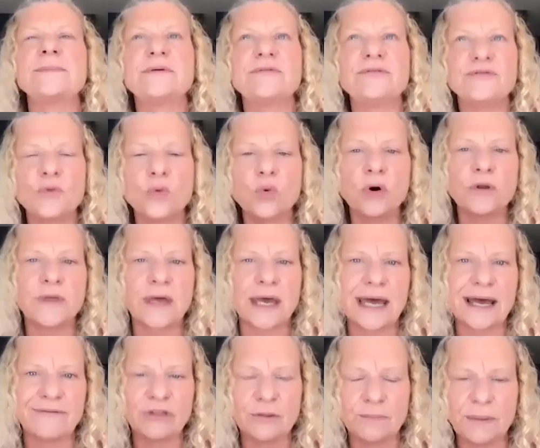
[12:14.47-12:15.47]
before they
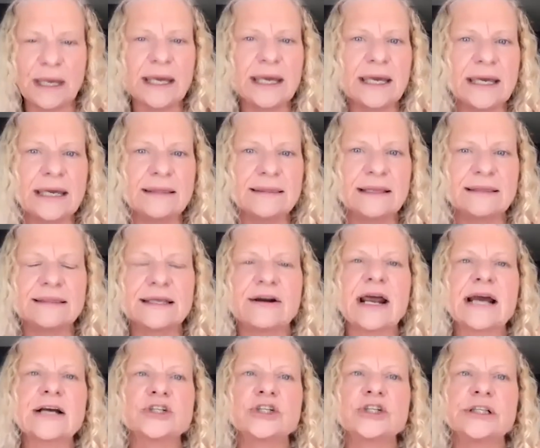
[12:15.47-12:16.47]
have the pain that they're
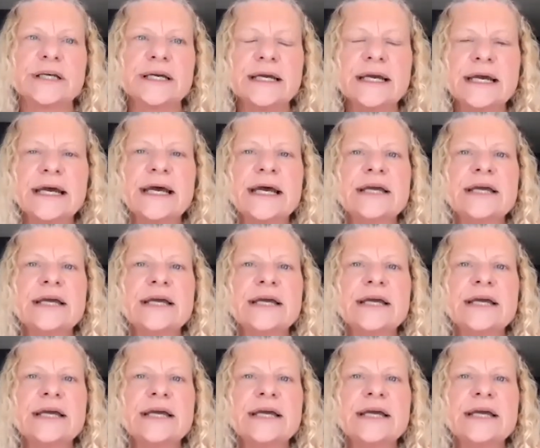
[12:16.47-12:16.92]
actually,